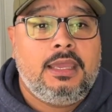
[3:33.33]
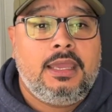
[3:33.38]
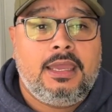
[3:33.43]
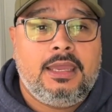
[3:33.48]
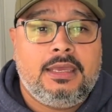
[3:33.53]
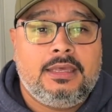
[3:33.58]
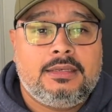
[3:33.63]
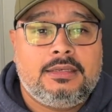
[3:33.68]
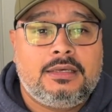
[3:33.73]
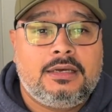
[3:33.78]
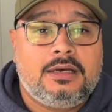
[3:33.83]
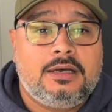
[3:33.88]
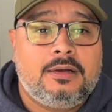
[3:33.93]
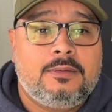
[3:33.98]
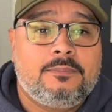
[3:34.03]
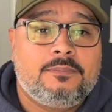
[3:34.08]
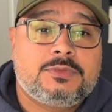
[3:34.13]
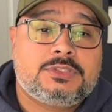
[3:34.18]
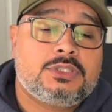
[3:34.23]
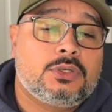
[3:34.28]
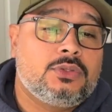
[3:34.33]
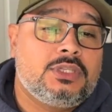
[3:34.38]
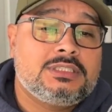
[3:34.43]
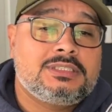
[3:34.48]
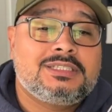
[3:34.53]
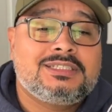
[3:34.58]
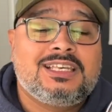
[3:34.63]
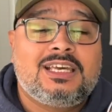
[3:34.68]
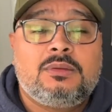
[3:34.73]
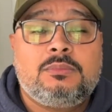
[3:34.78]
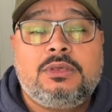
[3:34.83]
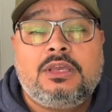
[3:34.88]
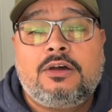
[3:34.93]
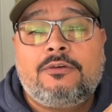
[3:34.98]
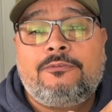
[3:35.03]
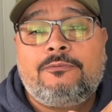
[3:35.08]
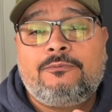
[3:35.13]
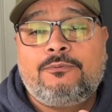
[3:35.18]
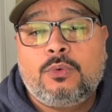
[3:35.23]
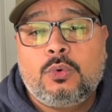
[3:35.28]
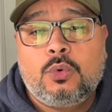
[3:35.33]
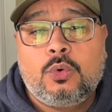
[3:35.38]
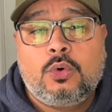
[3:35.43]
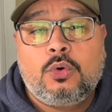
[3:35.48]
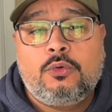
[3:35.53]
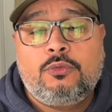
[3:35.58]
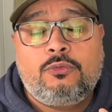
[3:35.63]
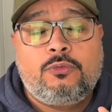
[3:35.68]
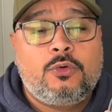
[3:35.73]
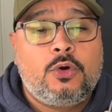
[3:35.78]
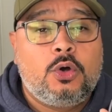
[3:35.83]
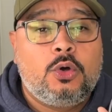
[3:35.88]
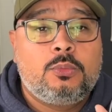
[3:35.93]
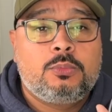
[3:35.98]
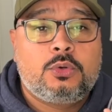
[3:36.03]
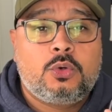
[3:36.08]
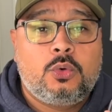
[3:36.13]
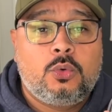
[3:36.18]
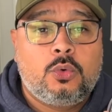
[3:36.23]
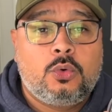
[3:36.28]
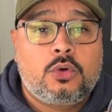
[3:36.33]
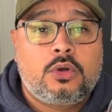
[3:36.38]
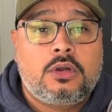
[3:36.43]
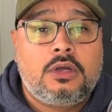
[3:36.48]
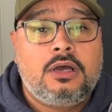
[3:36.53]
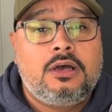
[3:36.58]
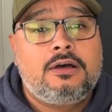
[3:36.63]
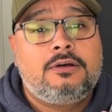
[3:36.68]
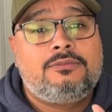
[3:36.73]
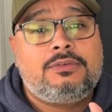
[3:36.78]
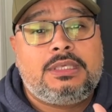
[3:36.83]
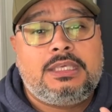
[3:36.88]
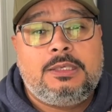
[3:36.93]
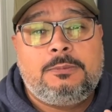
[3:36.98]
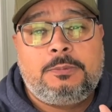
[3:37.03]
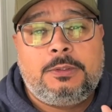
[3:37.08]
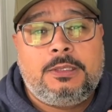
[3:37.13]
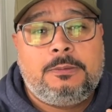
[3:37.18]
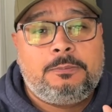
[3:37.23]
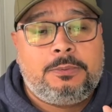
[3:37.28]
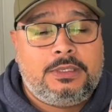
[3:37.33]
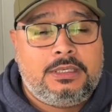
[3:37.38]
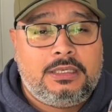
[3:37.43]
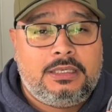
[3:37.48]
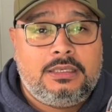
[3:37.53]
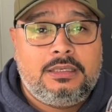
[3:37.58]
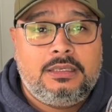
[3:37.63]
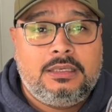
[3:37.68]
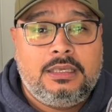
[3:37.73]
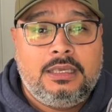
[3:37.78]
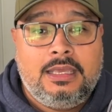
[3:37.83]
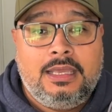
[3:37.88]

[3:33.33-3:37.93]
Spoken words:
And so this is going to be a full foam core of EPP,